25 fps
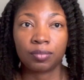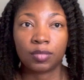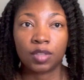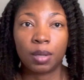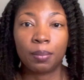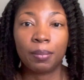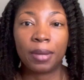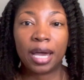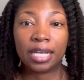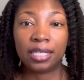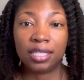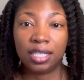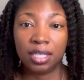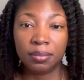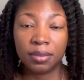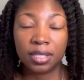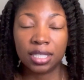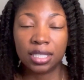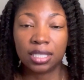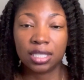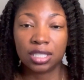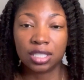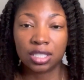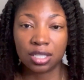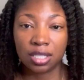by deep
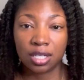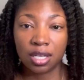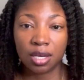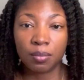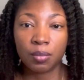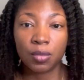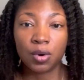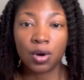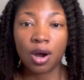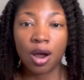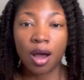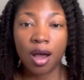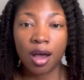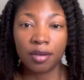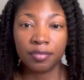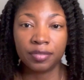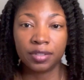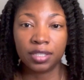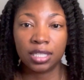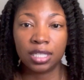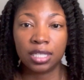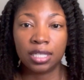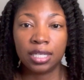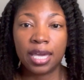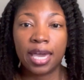conditioning more
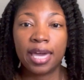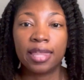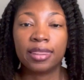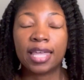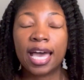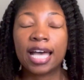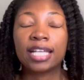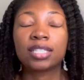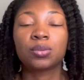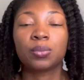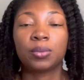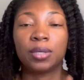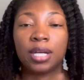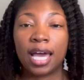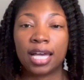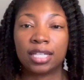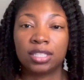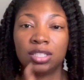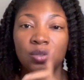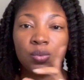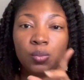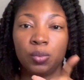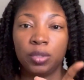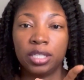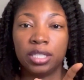often, and that's when I
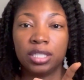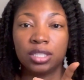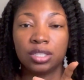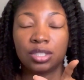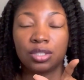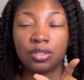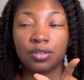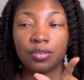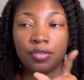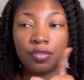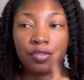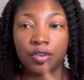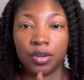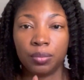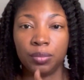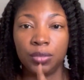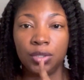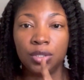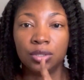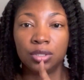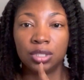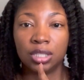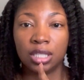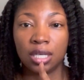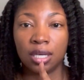switched from
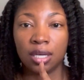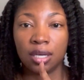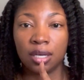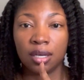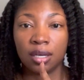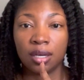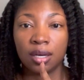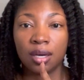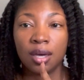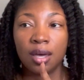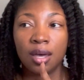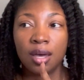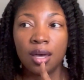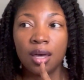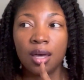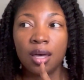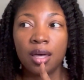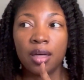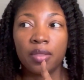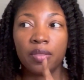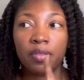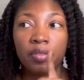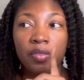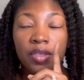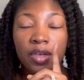using
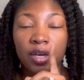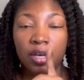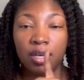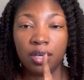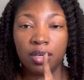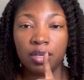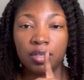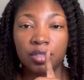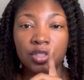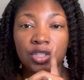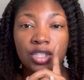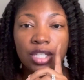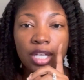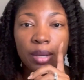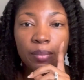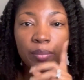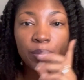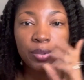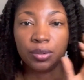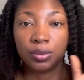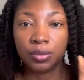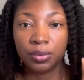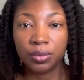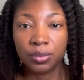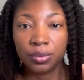the
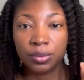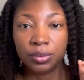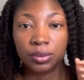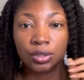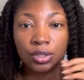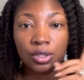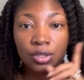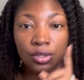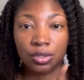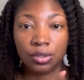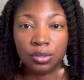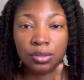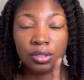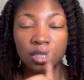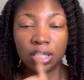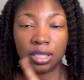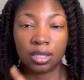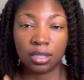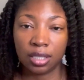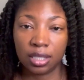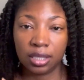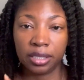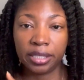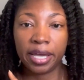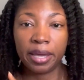shampoo to using
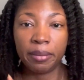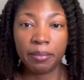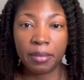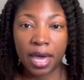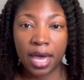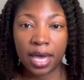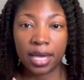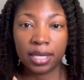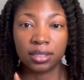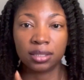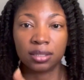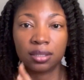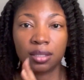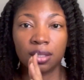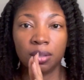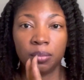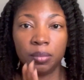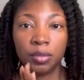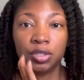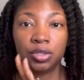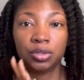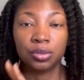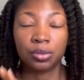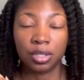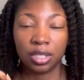the clay mask the
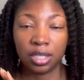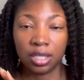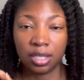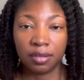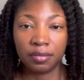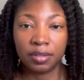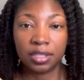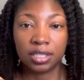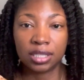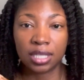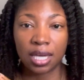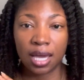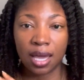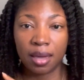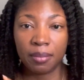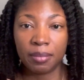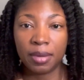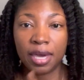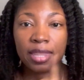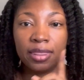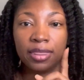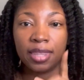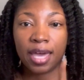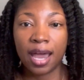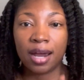majority of the time.
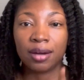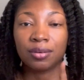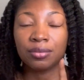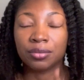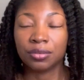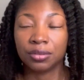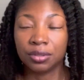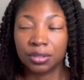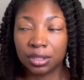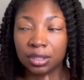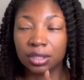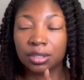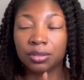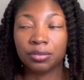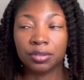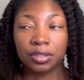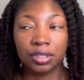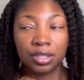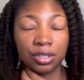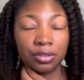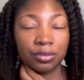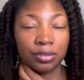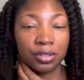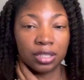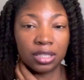And that
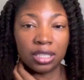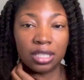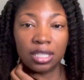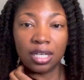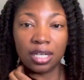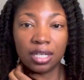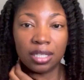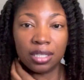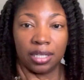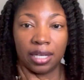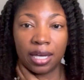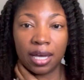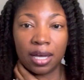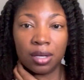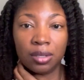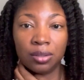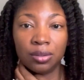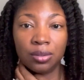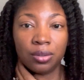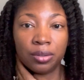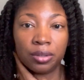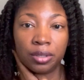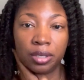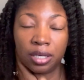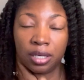really cut down
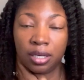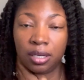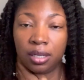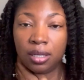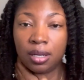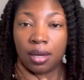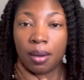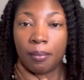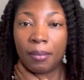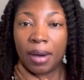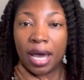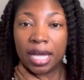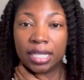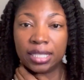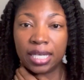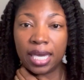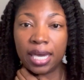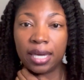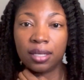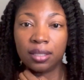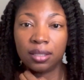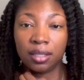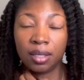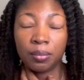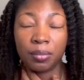on my
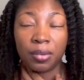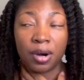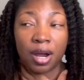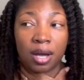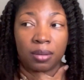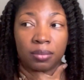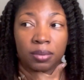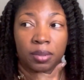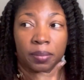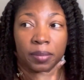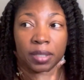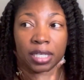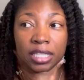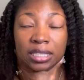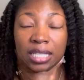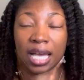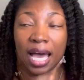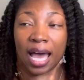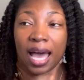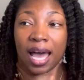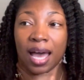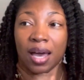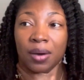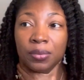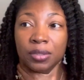tangling problem, because
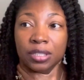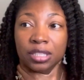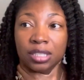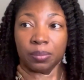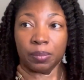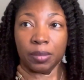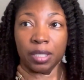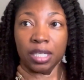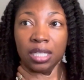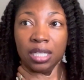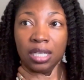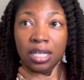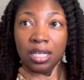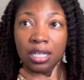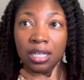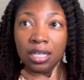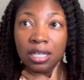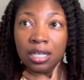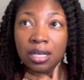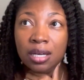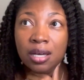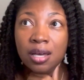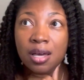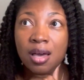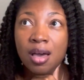I was
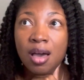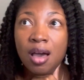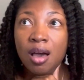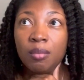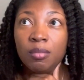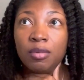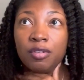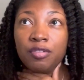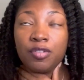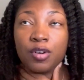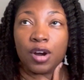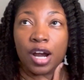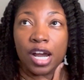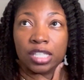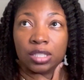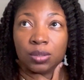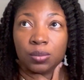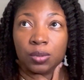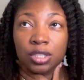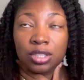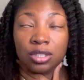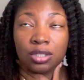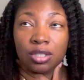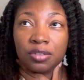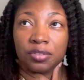spending, before I
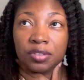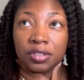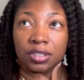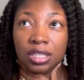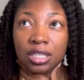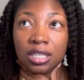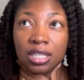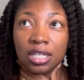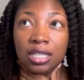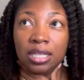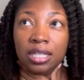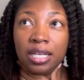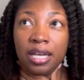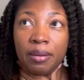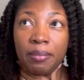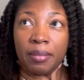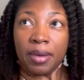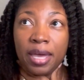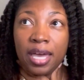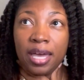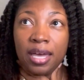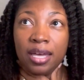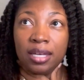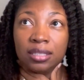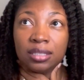switched over to the clay
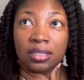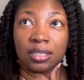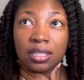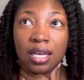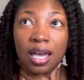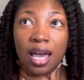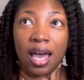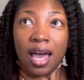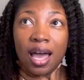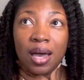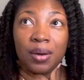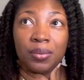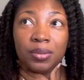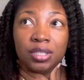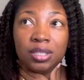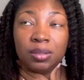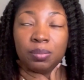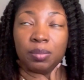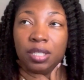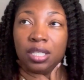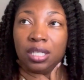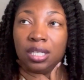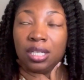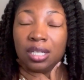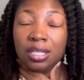mask, I was
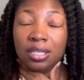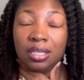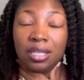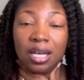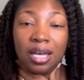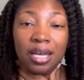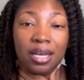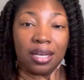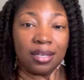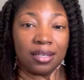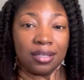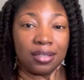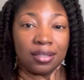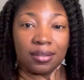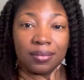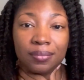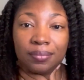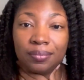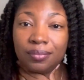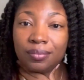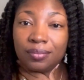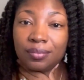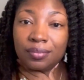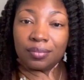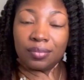spending like,
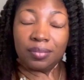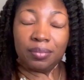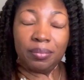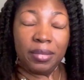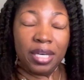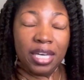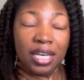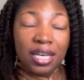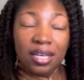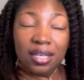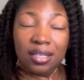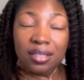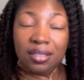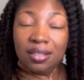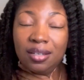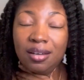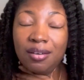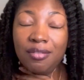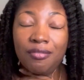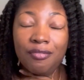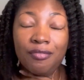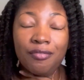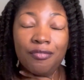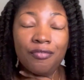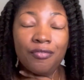man,
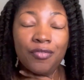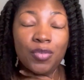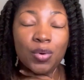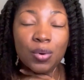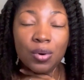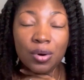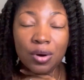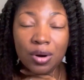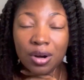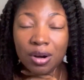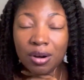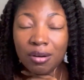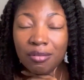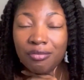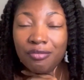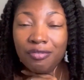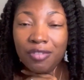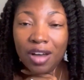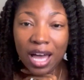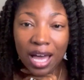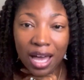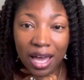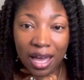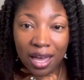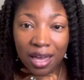4,
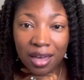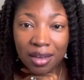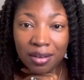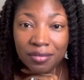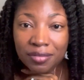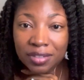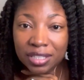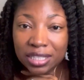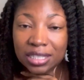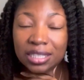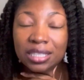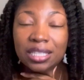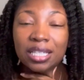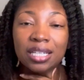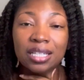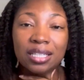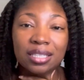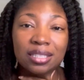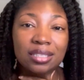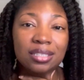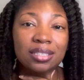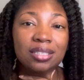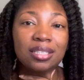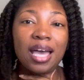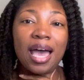5,
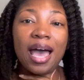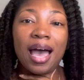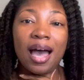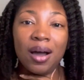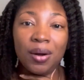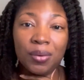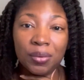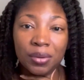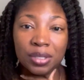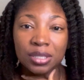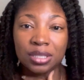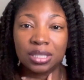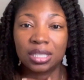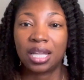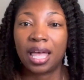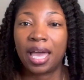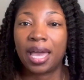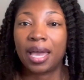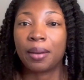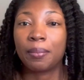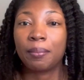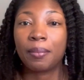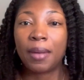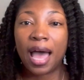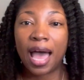6 hours.
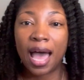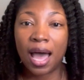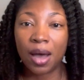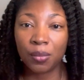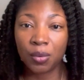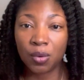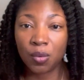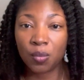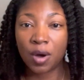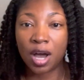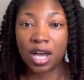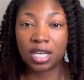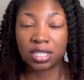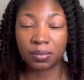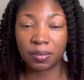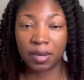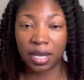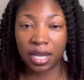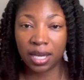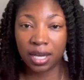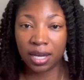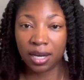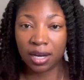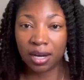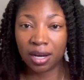Like I would wash my
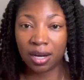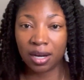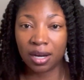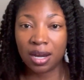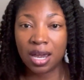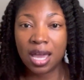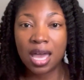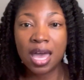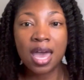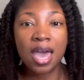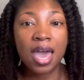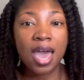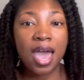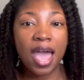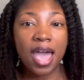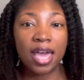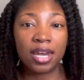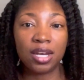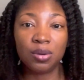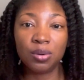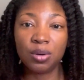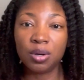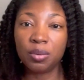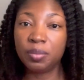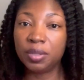hair and it
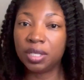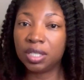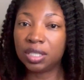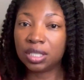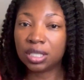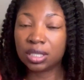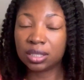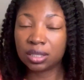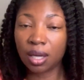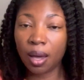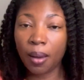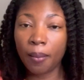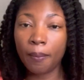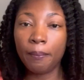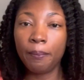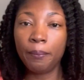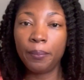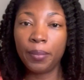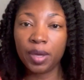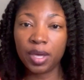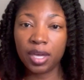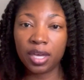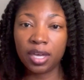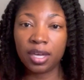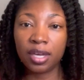would be just a
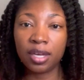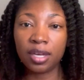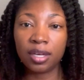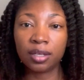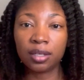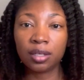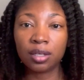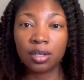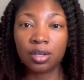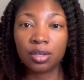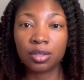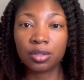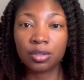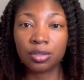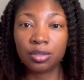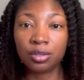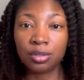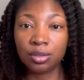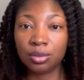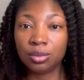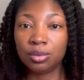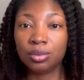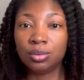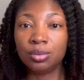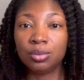big,
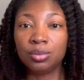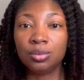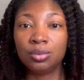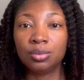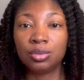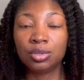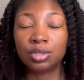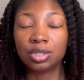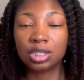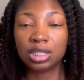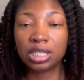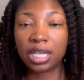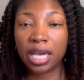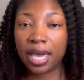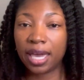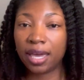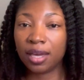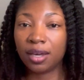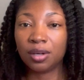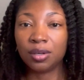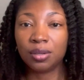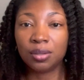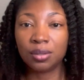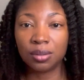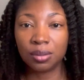huge,
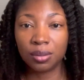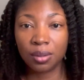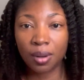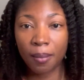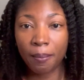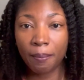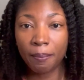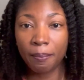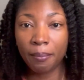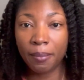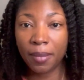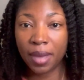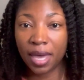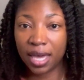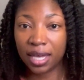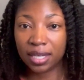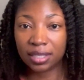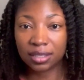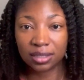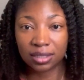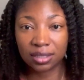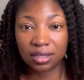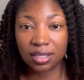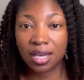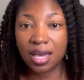tangled
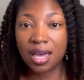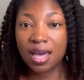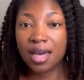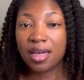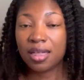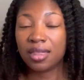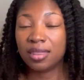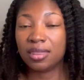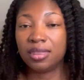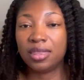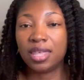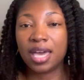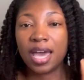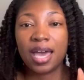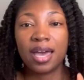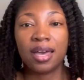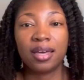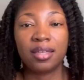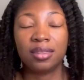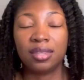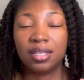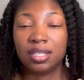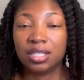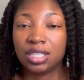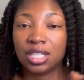mess
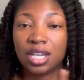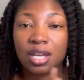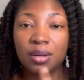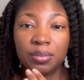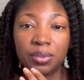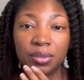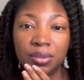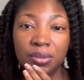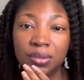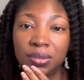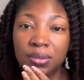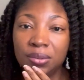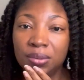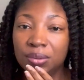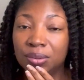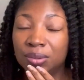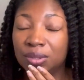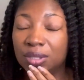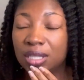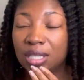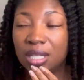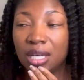that the shampoos